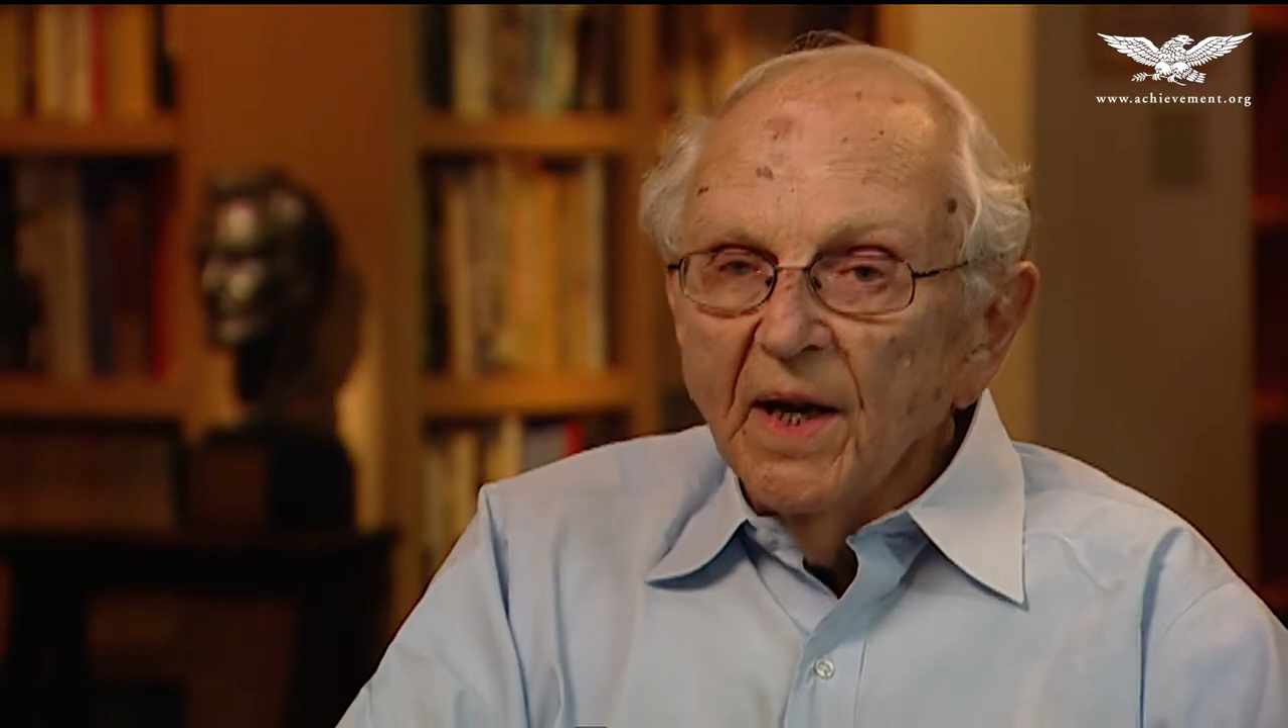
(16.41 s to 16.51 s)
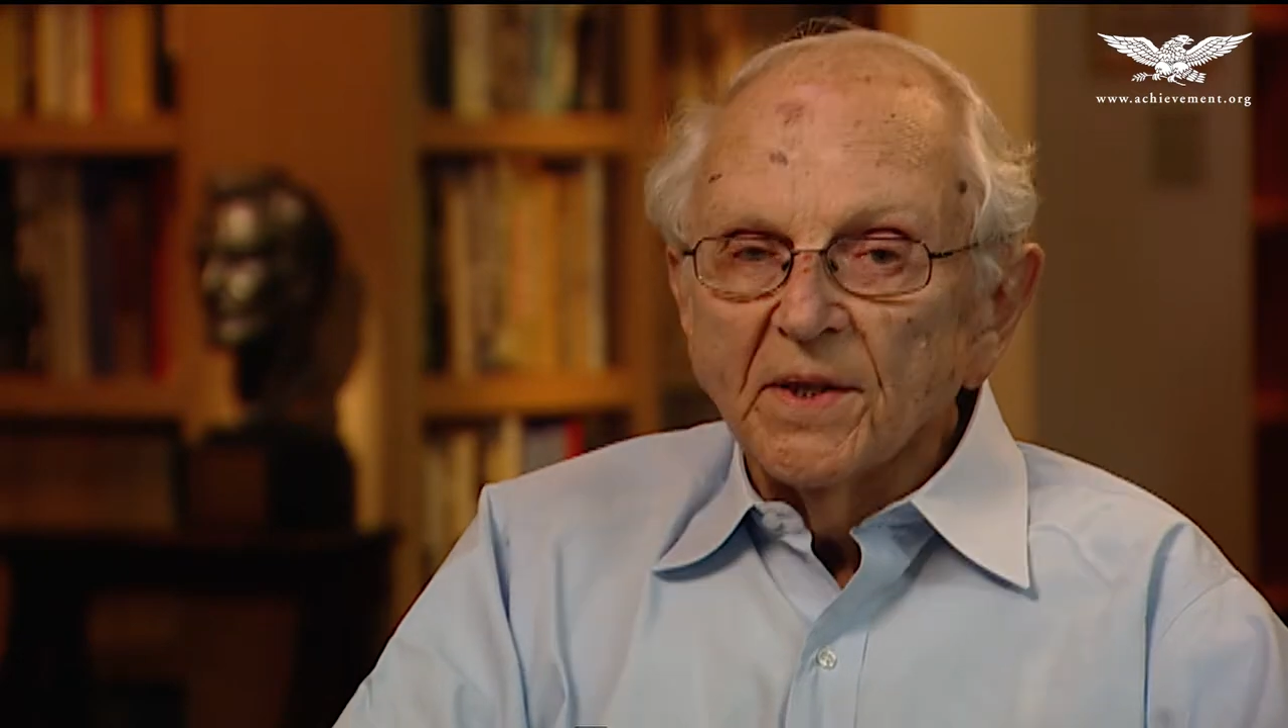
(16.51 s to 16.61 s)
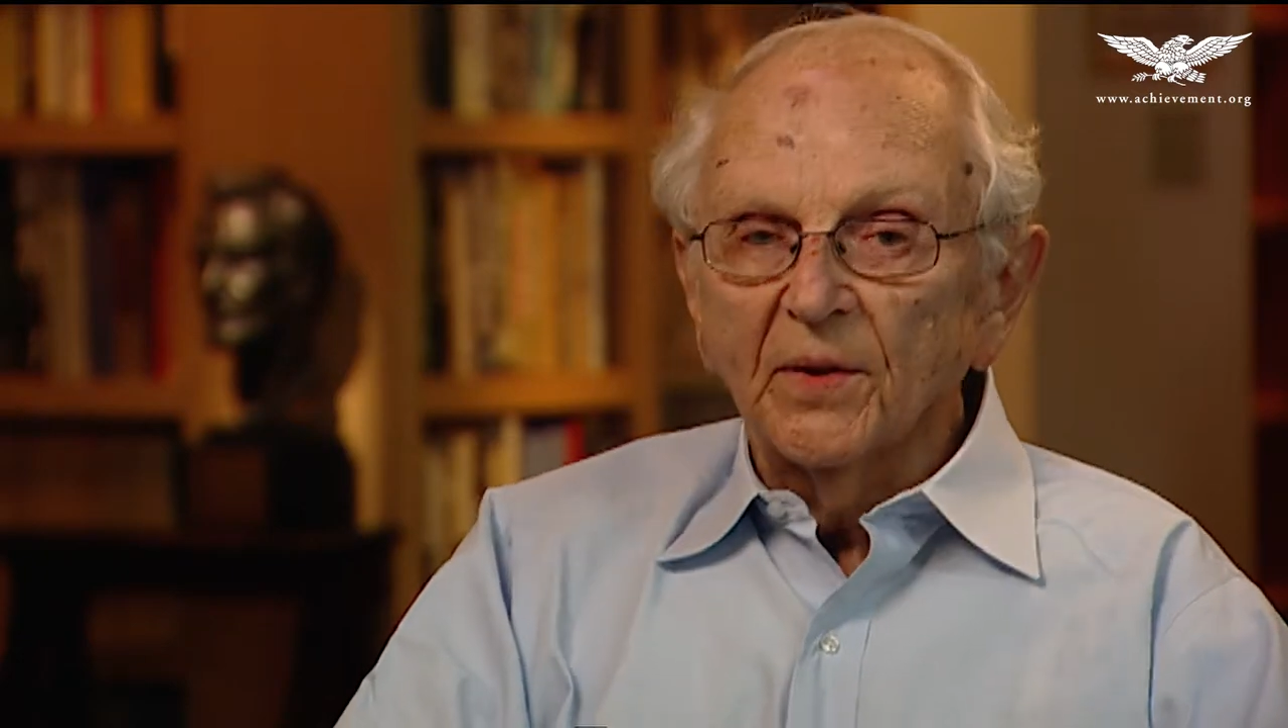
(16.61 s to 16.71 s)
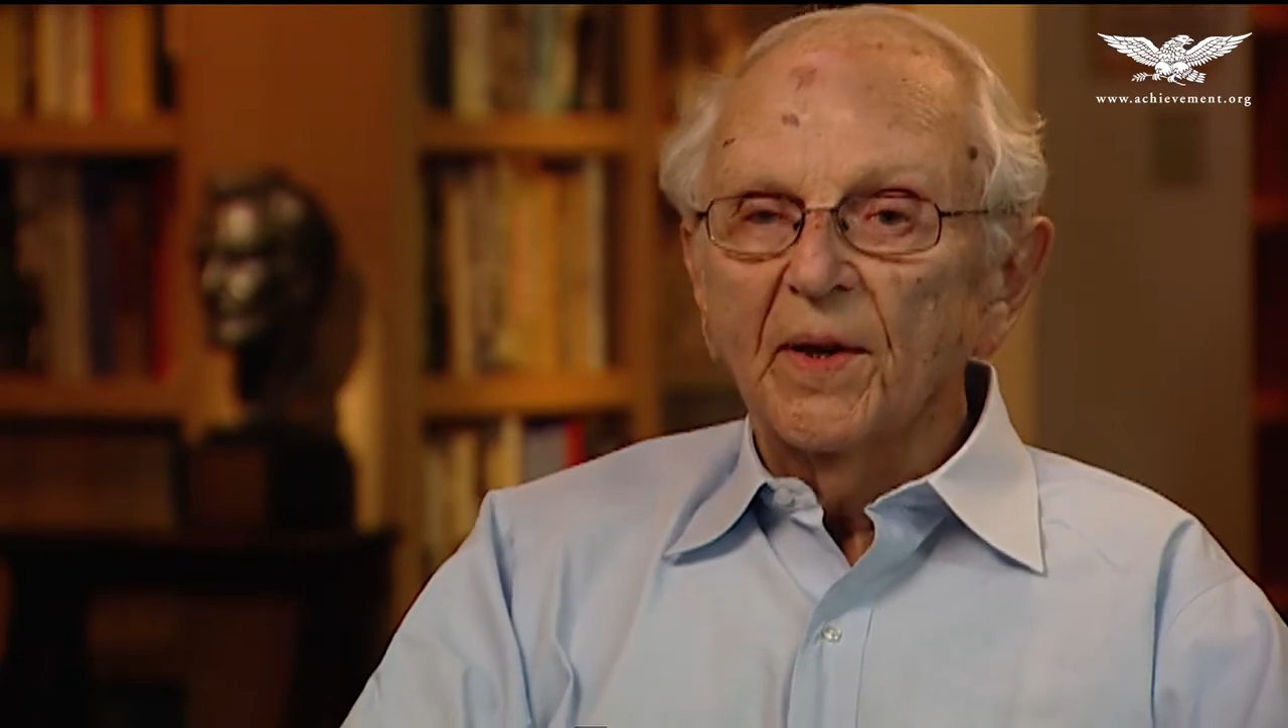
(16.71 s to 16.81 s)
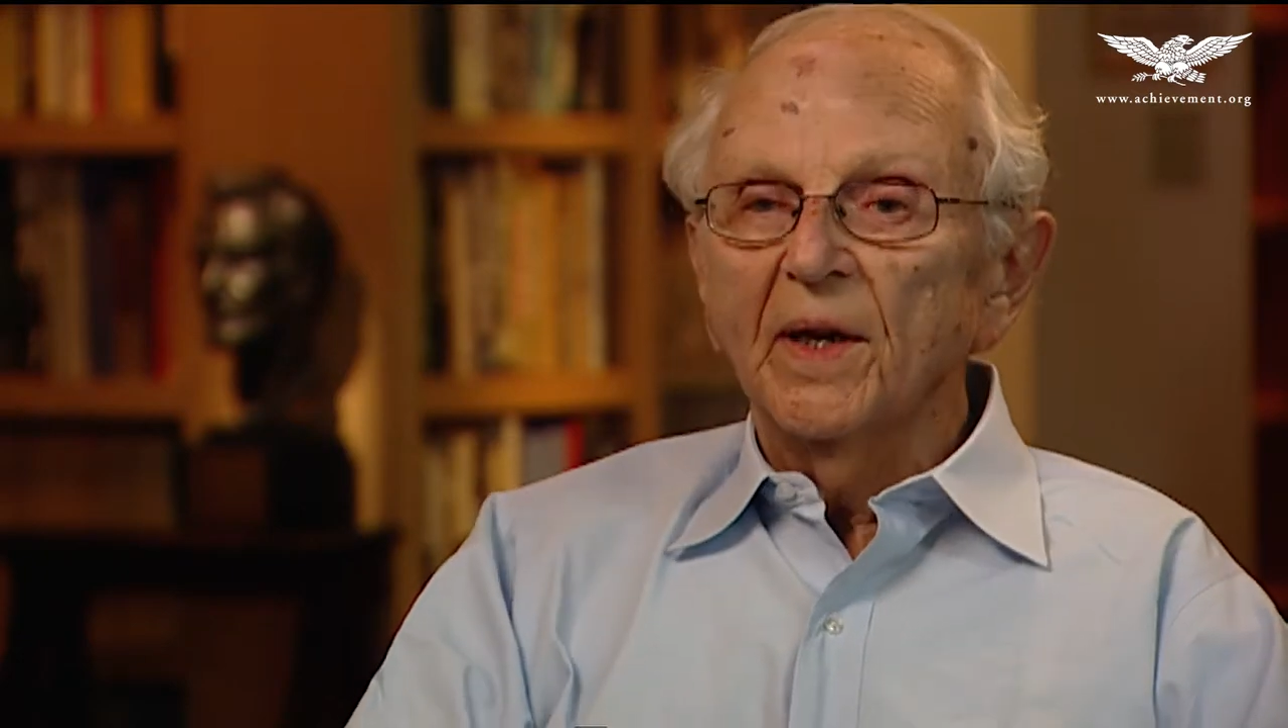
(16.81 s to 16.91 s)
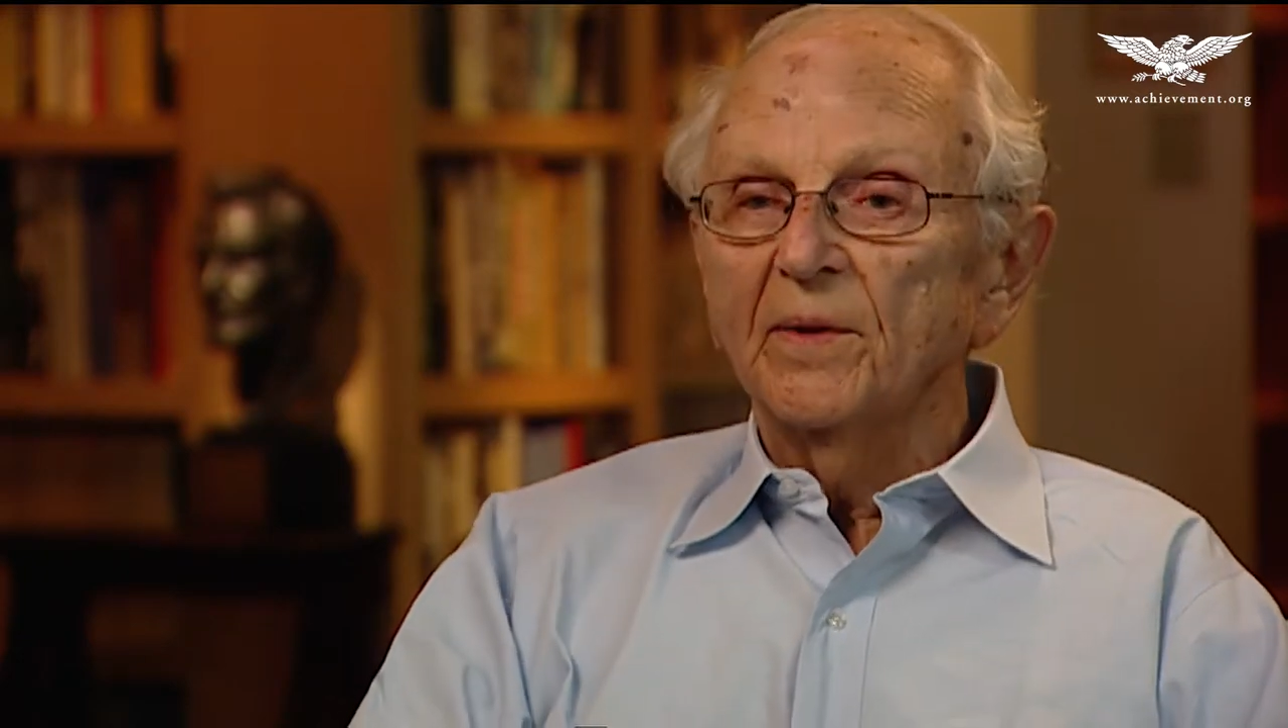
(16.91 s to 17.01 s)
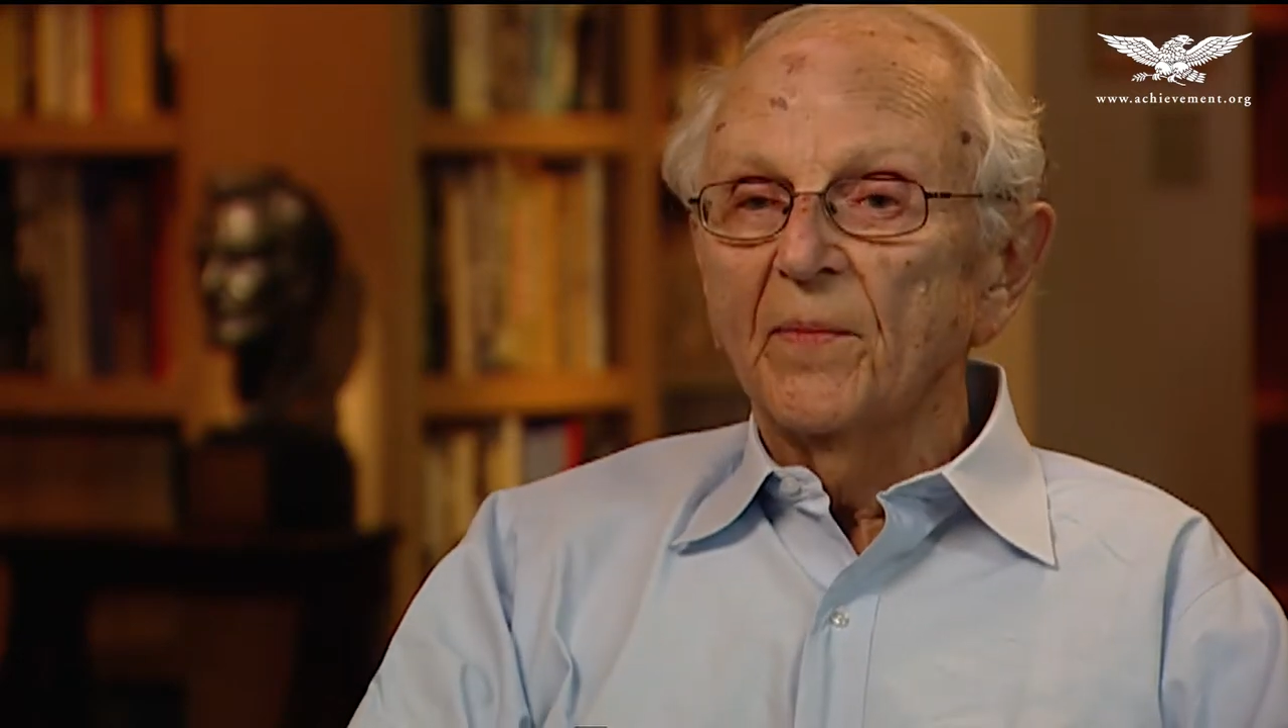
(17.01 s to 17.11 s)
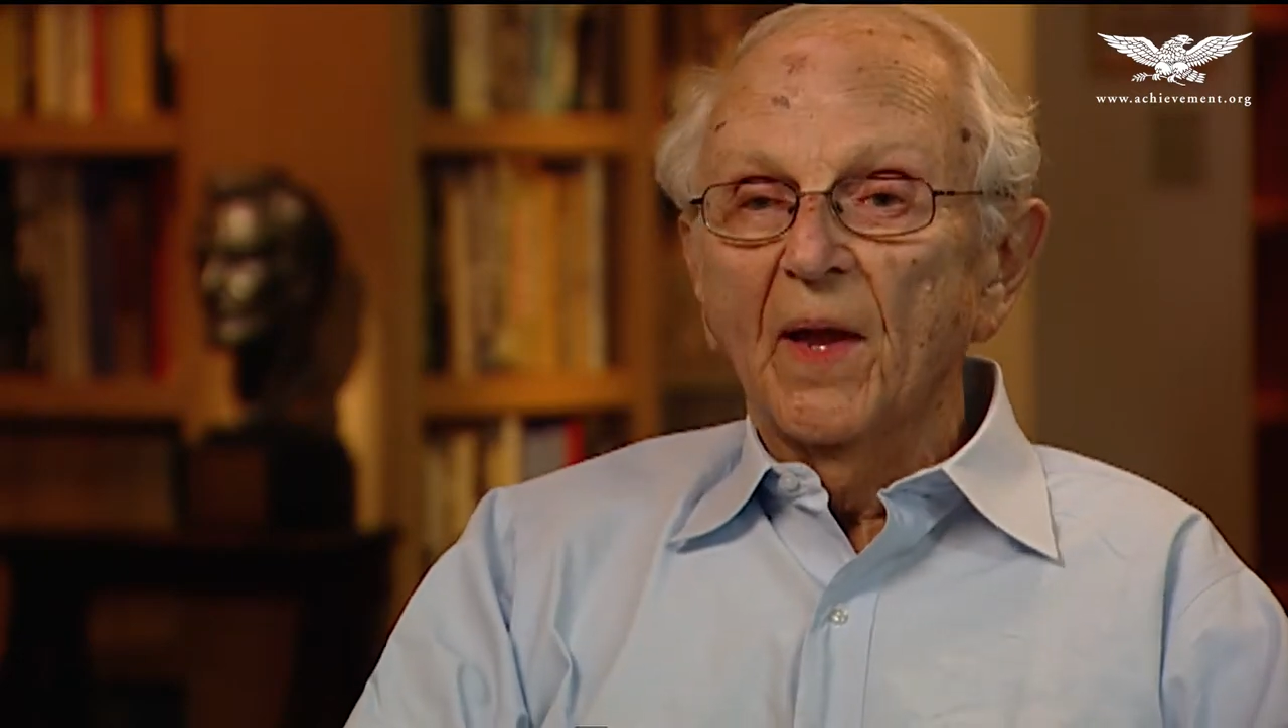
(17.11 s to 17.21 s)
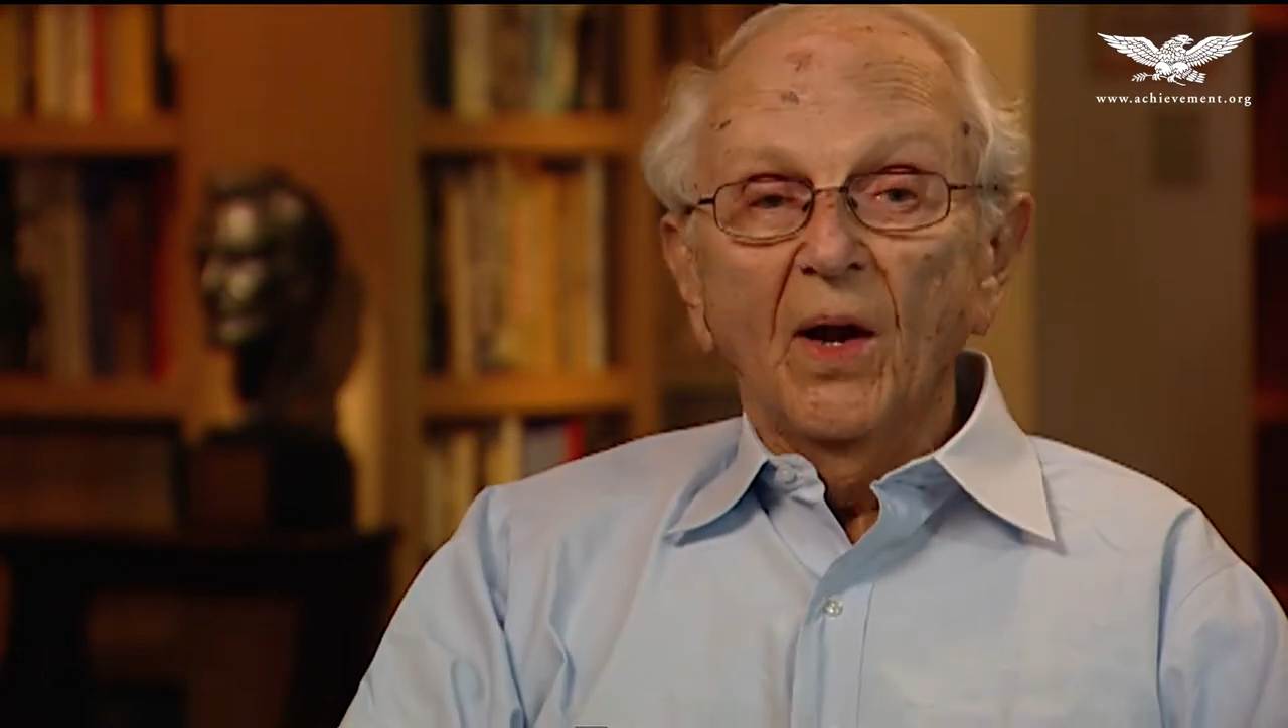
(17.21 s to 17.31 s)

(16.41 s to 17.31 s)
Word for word: so that